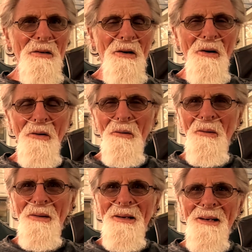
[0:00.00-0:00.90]
know,
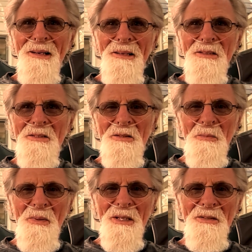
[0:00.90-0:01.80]
this is a
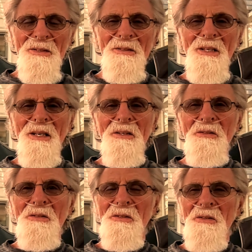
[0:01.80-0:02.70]
place you check
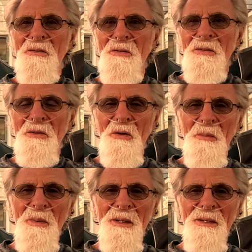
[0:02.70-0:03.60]
your shoes for
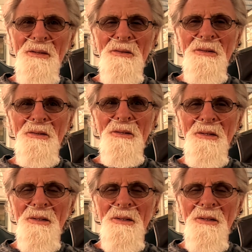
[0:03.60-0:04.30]
scorpions and